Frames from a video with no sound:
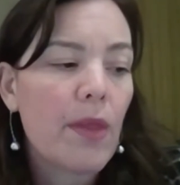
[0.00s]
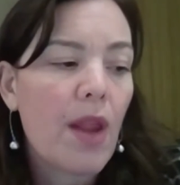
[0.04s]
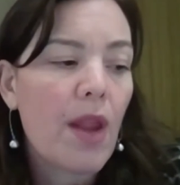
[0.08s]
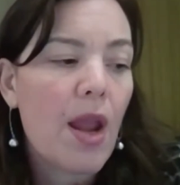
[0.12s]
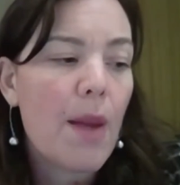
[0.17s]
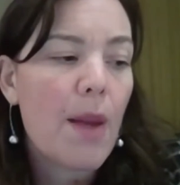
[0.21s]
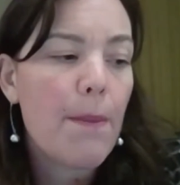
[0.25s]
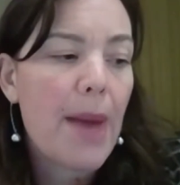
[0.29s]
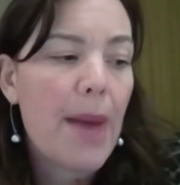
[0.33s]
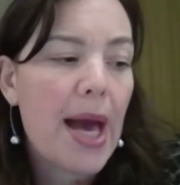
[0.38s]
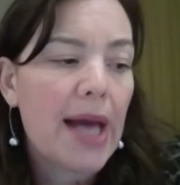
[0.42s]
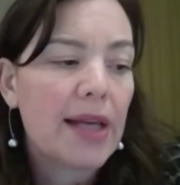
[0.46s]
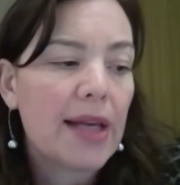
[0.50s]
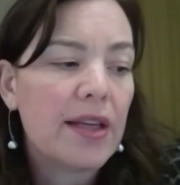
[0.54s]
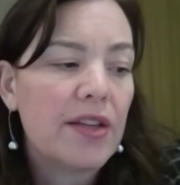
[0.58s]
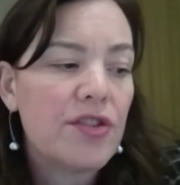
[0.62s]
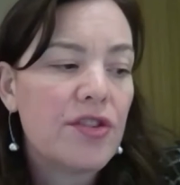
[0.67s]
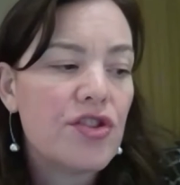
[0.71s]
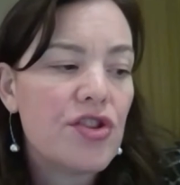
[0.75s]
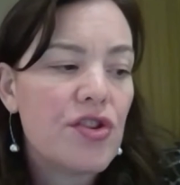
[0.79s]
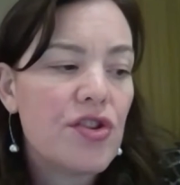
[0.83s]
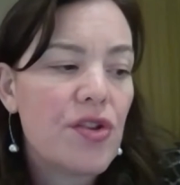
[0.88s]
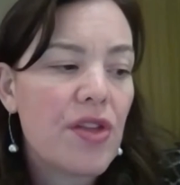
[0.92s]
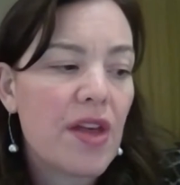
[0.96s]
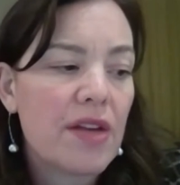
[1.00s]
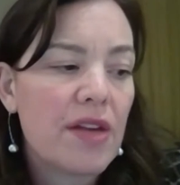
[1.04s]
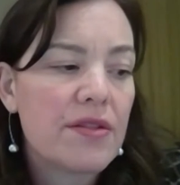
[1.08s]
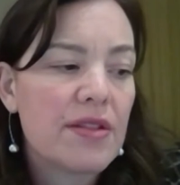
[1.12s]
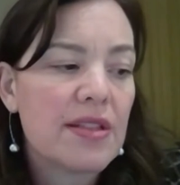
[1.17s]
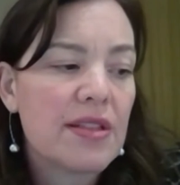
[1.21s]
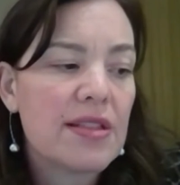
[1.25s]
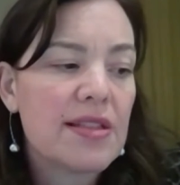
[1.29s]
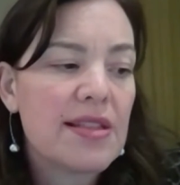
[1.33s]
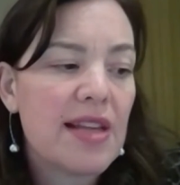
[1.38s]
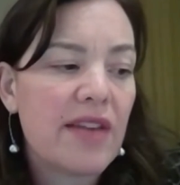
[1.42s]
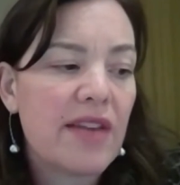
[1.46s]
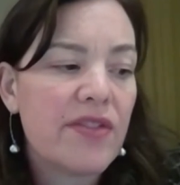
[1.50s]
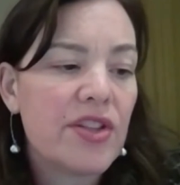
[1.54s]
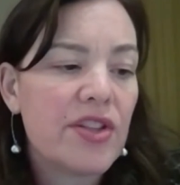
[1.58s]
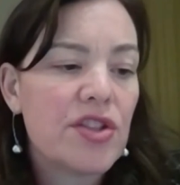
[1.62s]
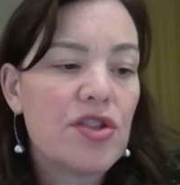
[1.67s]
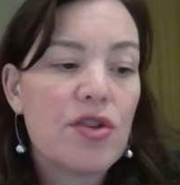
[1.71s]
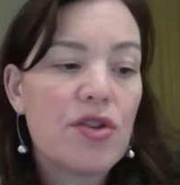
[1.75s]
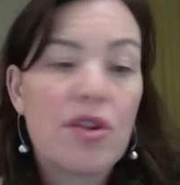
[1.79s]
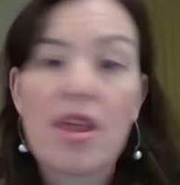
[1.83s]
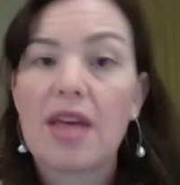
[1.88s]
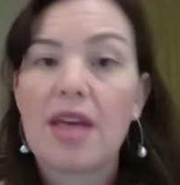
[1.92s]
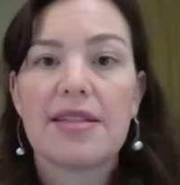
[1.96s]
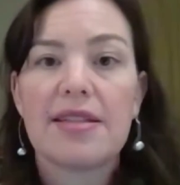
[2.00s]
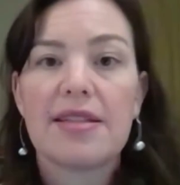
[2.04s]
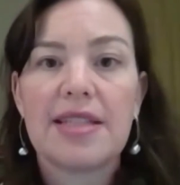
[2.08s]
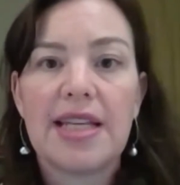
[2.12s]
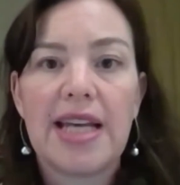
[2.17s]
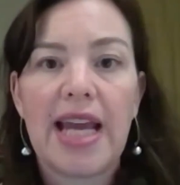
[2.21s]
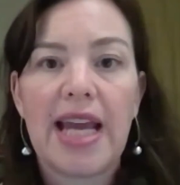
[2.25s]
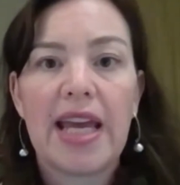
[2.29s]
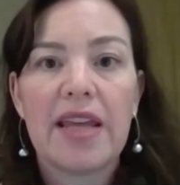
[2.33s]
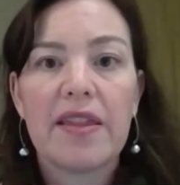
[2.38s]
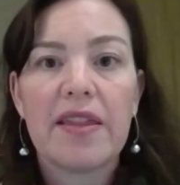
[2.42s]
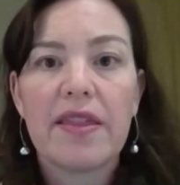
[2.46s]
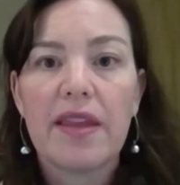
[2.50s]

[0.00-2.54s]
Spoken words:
Back in 2007, 2008,